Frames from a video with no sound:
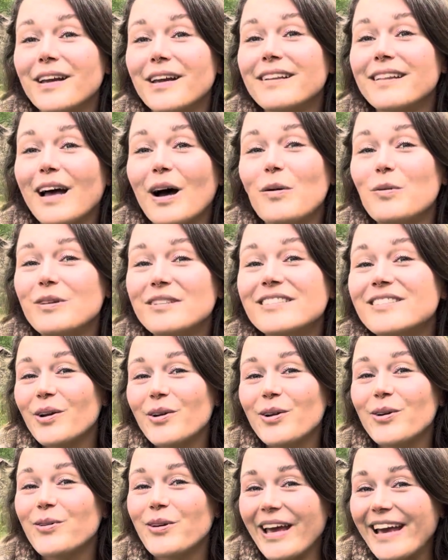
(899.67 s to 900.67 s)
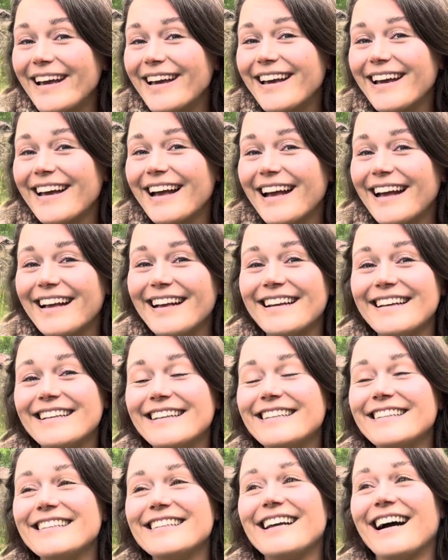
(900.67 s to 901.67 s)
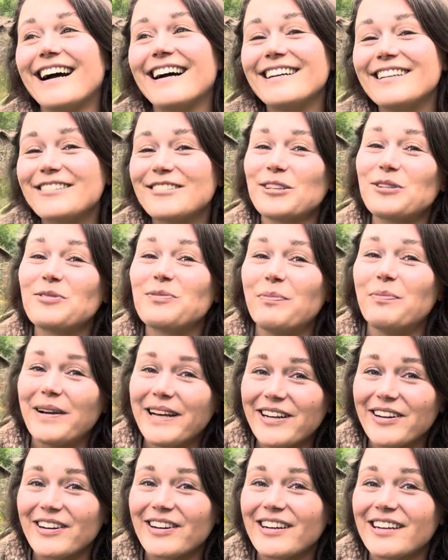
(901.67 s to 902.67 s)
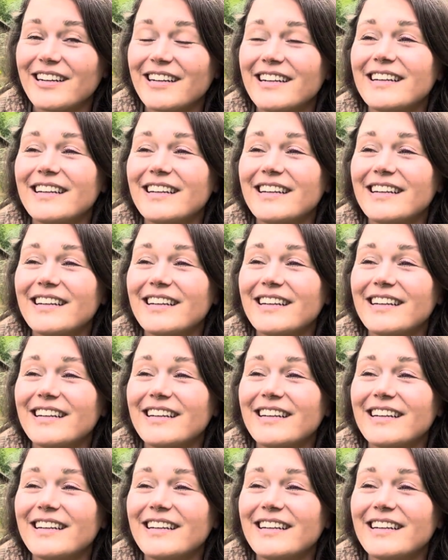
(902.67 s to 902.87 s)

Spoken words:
that was okay, and I deserve better.